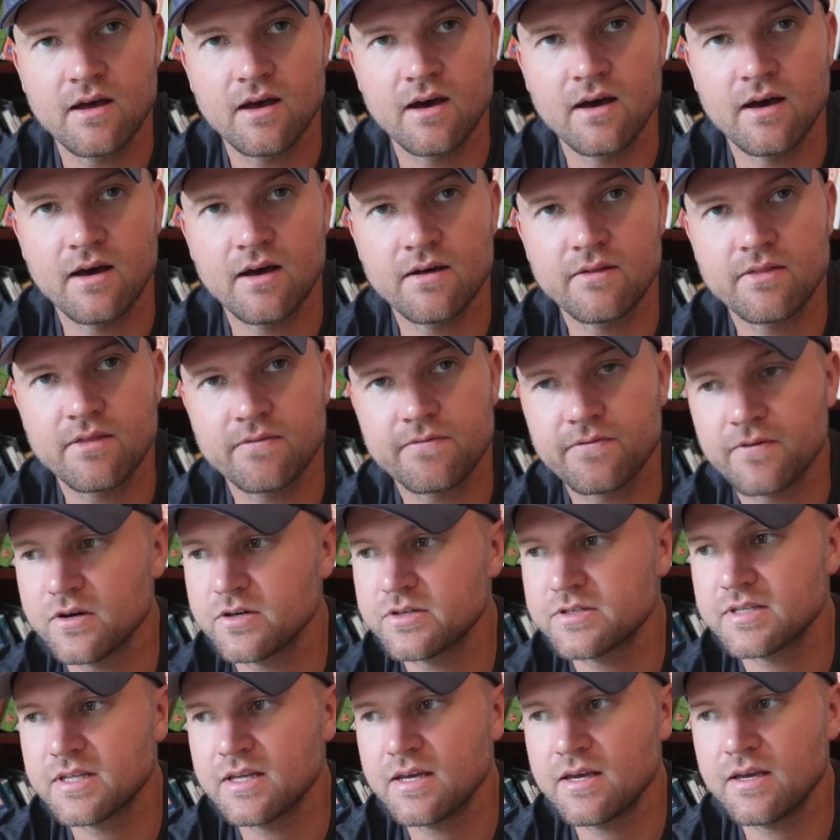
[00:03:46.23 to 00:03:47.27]
The
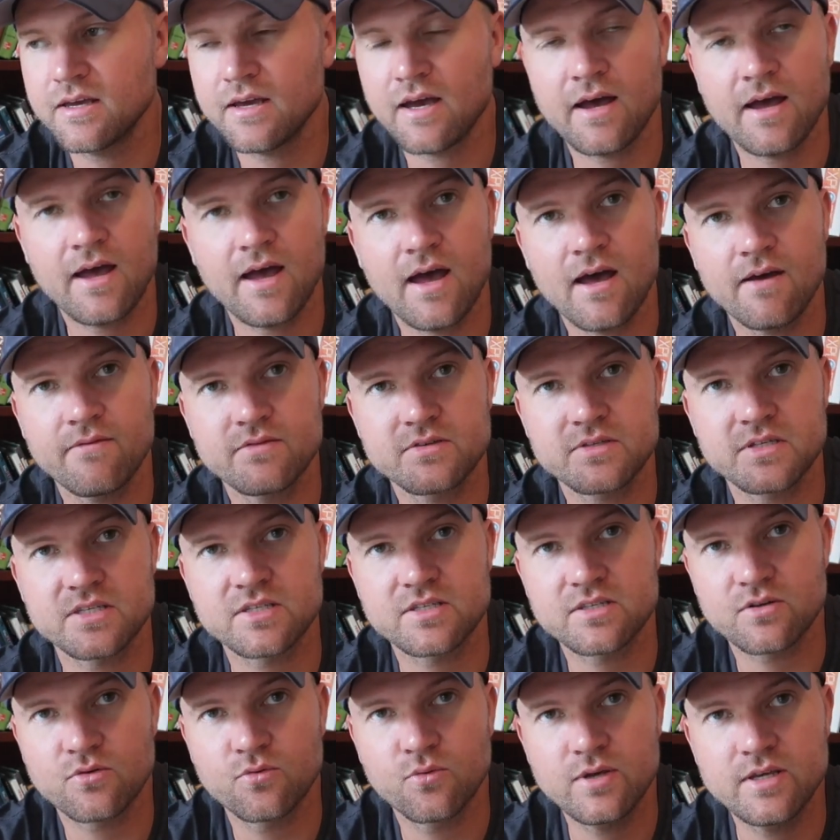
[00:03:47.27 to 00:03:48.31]
first thing I have is a
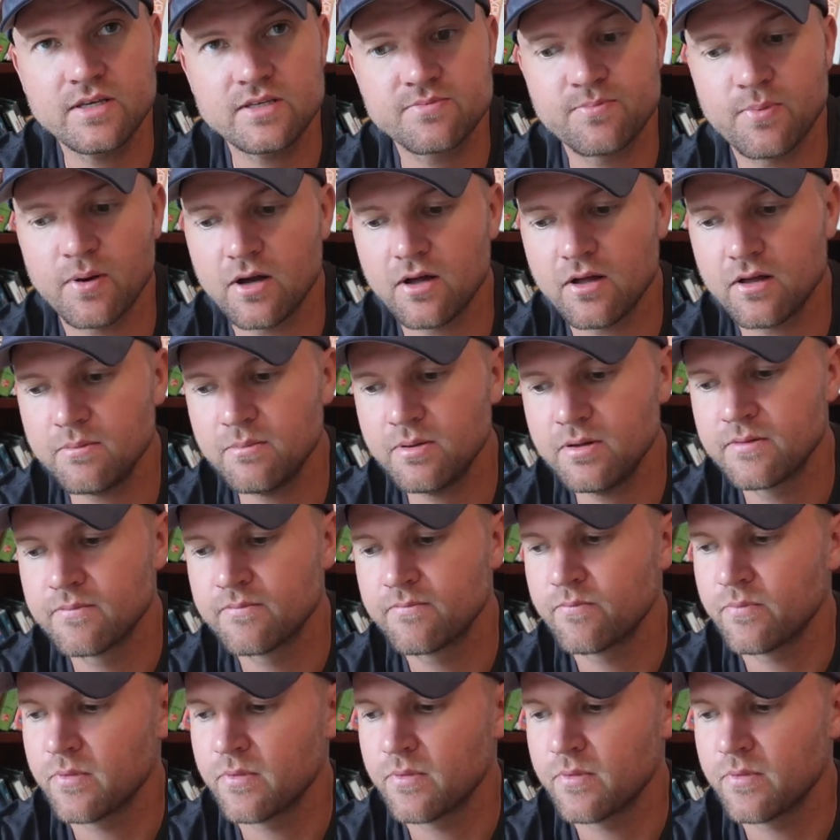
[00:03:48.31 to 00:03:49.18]
squeeze bulb,